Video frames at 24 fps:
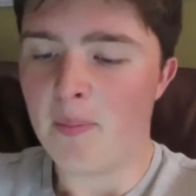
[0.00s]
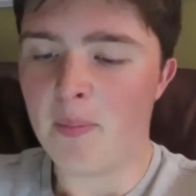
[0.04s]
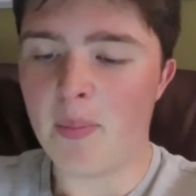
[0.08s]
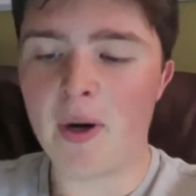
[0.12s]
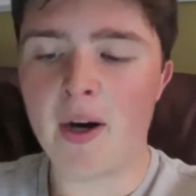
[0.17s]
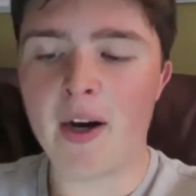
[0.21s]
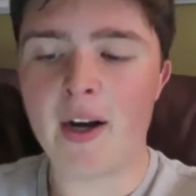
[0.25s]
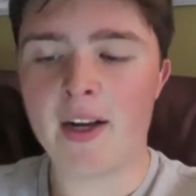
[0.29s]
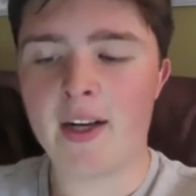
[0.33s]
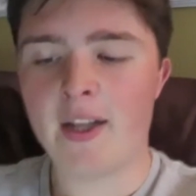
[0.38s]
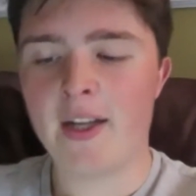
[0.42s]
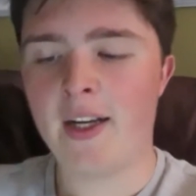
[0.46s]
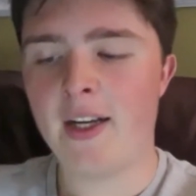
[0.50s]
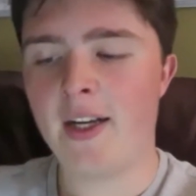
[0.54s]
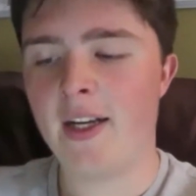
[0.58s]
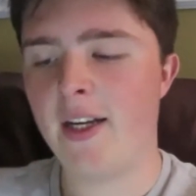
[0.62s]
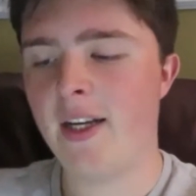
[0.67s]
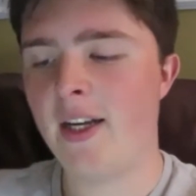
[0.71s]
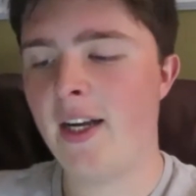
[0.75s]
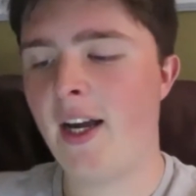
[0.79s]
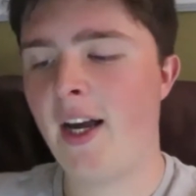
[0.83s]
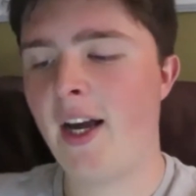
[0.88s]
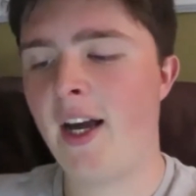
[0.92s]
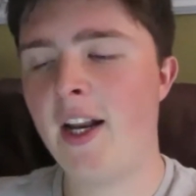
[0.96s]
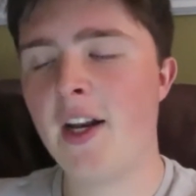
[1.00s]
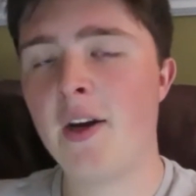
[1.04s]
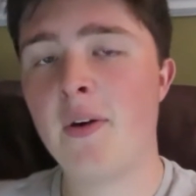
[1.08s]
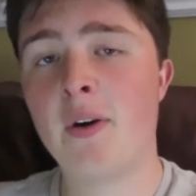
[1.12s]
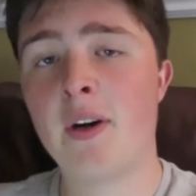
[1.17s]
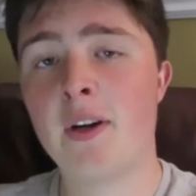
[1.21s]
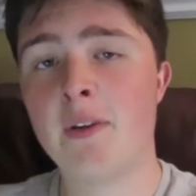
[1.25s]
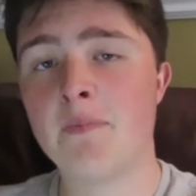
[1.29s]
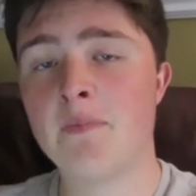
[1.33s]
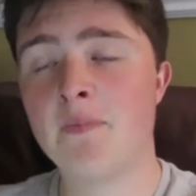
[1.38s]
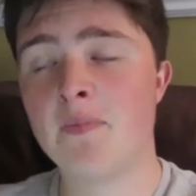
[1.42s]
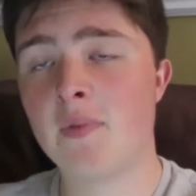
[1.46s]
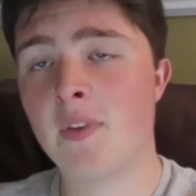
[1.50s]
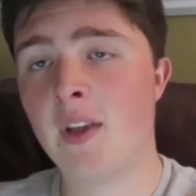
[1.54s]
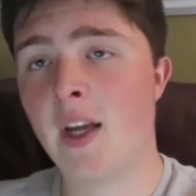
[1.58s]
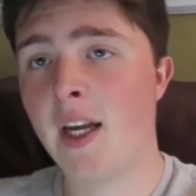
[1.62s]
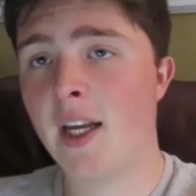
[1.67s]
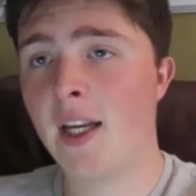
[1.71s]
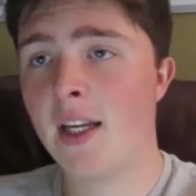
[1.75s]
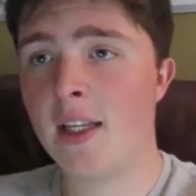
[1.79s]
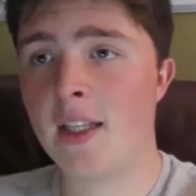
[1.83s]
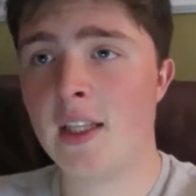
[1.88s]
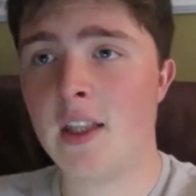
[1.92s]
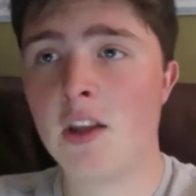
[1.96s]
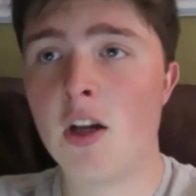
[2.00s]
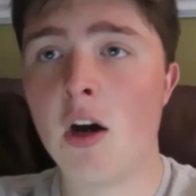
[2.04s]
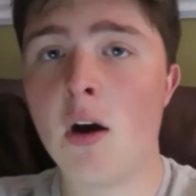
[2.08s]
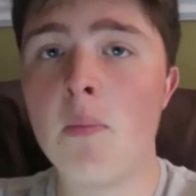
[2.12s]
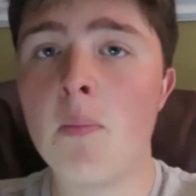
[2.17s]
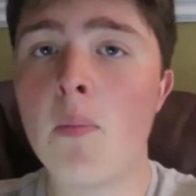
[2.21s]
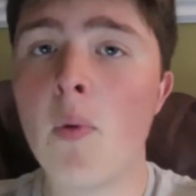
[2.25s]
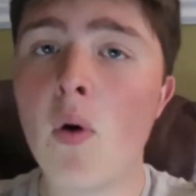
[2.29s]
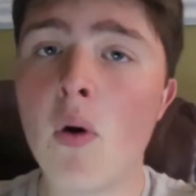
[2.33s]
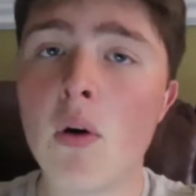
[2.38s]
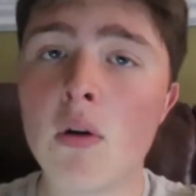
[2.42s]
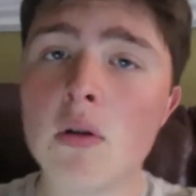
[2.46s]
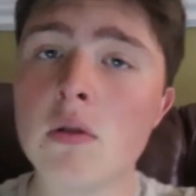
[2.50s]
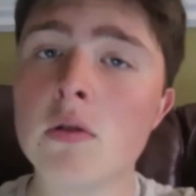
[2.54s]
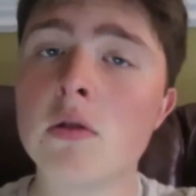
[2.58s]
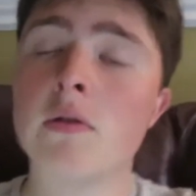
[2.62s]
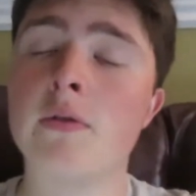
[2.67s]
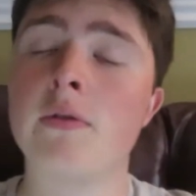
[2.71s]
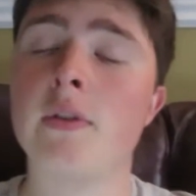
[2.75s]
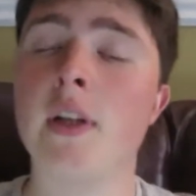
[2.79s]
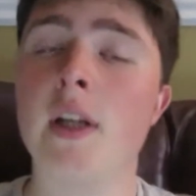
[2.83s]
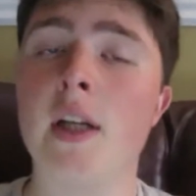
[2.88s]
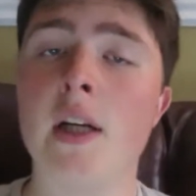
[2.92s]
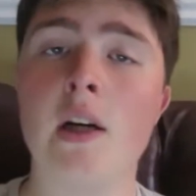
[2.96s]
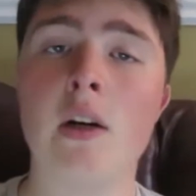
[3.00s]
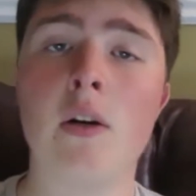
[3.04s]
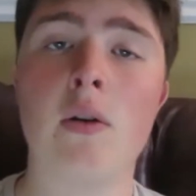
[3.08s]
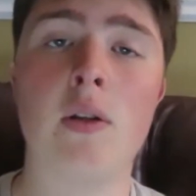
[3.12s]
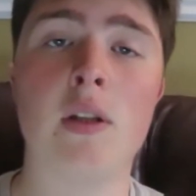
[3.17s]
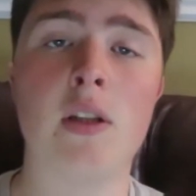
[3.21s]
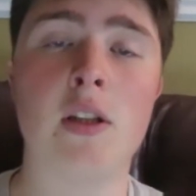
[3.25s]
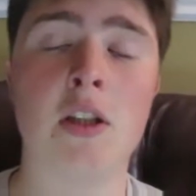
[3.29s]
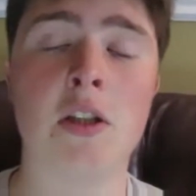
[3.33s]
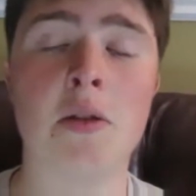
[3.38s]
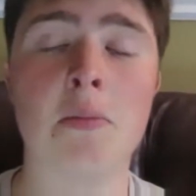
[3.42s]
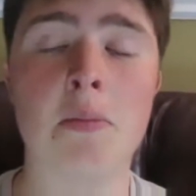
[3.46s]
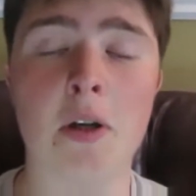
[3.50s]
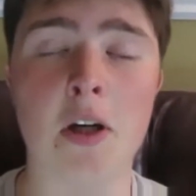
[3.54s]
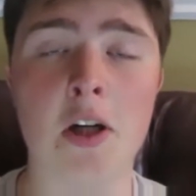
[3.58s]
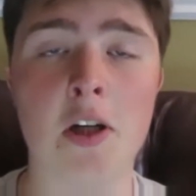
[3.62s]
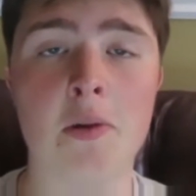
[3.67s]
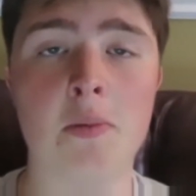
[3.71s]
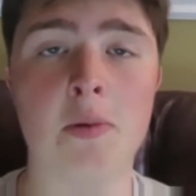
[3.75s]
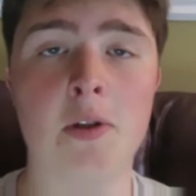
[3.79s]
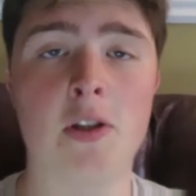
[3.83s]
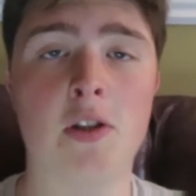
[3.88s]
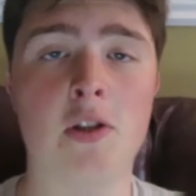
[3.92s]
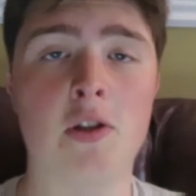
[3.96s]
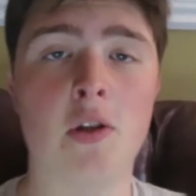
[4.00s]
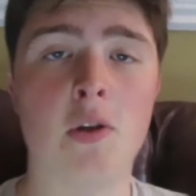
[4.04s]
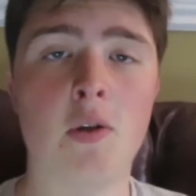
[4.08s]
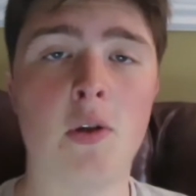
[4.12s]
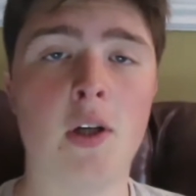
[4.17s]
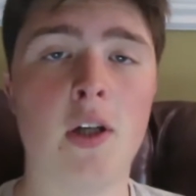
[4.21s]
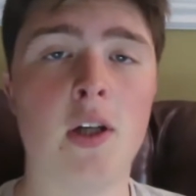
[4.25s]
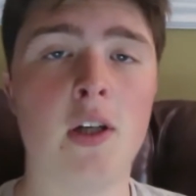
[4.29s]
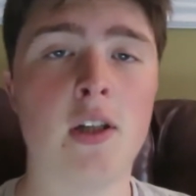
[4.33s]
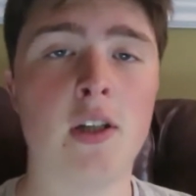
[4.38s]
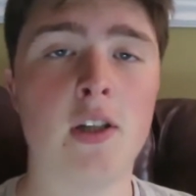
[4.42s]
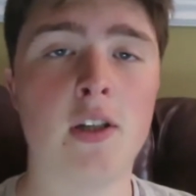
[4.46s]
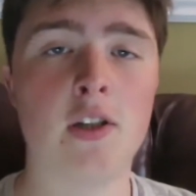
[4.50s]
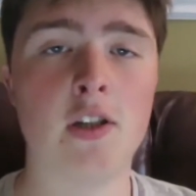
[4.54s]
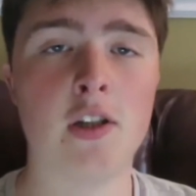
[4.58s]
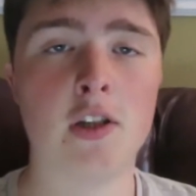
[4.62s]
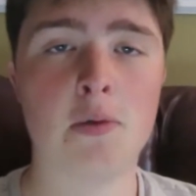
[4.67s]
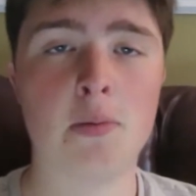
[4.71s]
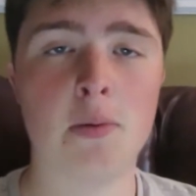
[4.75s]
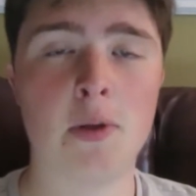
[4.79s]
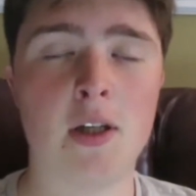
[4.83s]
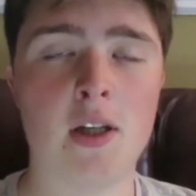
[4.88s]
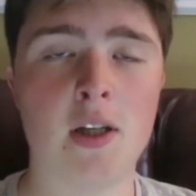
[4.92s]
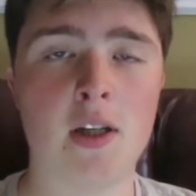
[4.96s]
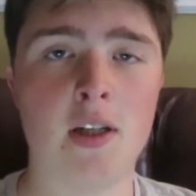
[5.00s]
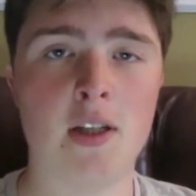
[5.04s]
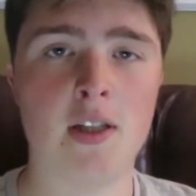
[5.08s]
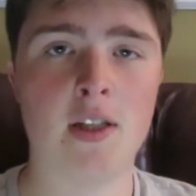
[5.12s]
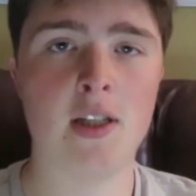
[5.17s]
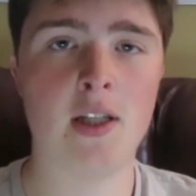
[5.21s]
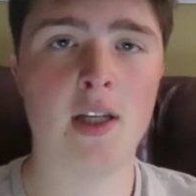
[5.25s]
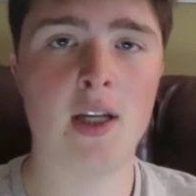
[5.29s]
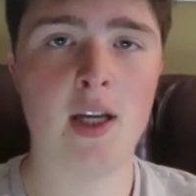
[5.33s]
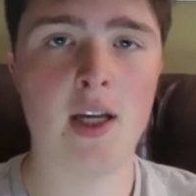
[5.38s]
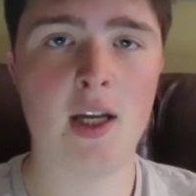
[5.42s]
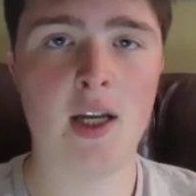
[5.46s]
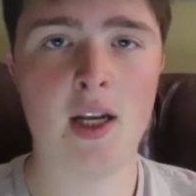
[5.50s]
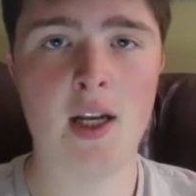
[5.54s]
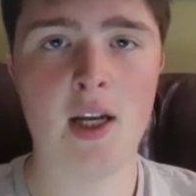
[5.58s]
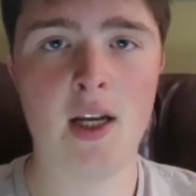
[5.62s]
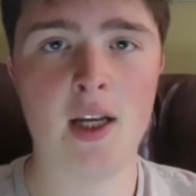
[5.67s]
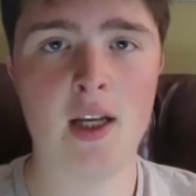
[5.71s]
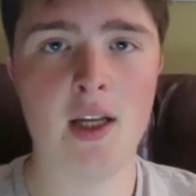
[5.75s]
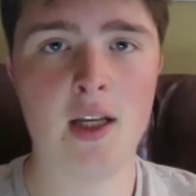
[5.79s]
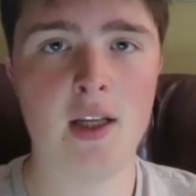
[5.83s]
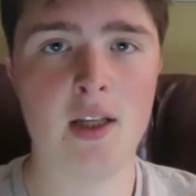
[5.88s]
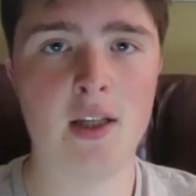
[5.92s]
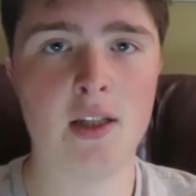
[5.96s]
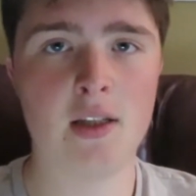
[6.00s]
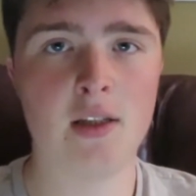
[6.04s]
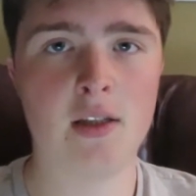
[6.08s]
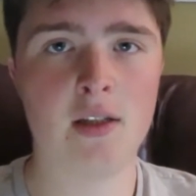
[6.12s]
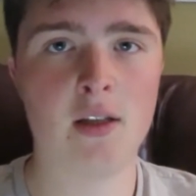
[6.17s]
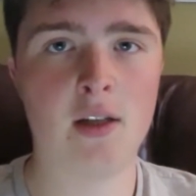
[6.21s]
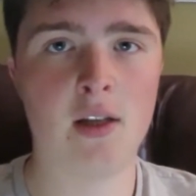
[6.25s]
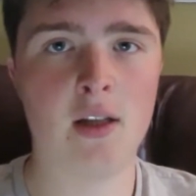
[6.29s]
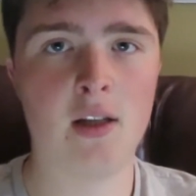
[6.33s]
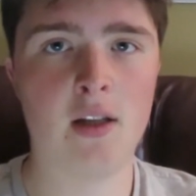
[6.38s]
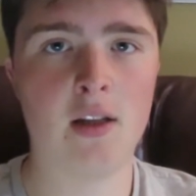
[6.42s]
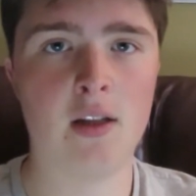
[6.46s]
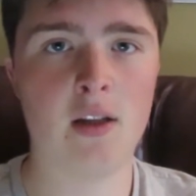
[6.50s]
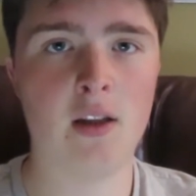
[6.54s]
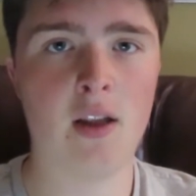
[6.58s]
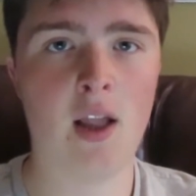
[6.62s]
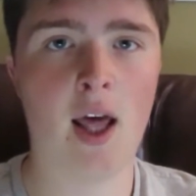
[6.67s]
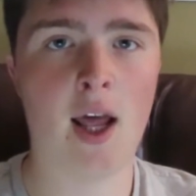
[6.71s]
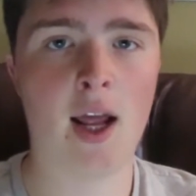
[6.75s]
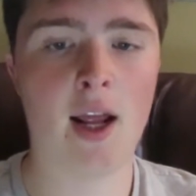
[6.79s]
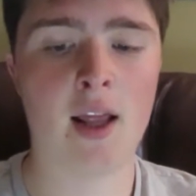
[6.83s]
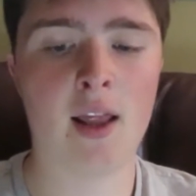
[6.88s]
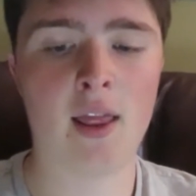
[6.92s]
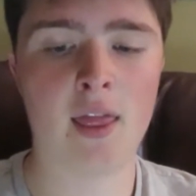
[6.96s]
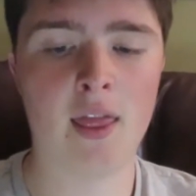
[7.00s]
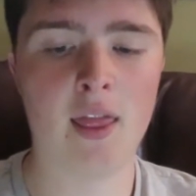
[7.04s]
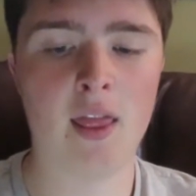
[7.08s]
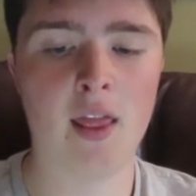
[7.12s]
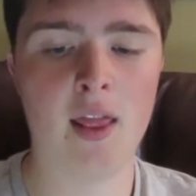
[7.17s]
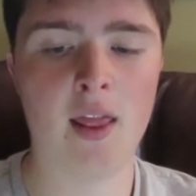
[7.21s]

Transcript: But anyway, like tomorrow's video is about to be so good just because it is like